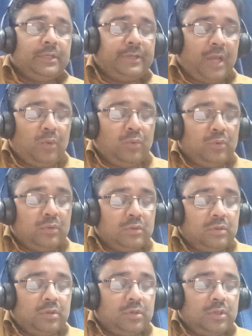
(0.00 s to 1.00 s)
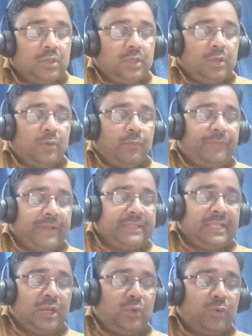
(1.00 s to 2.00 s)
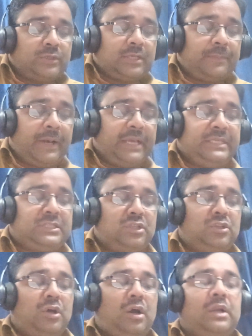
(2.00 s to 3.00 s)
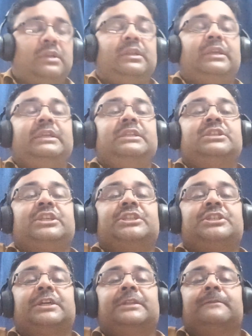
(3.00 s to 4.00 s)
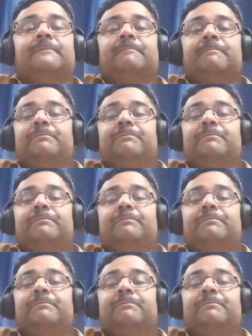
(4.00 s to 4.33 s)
Now, when the Lok Sabha is not in session,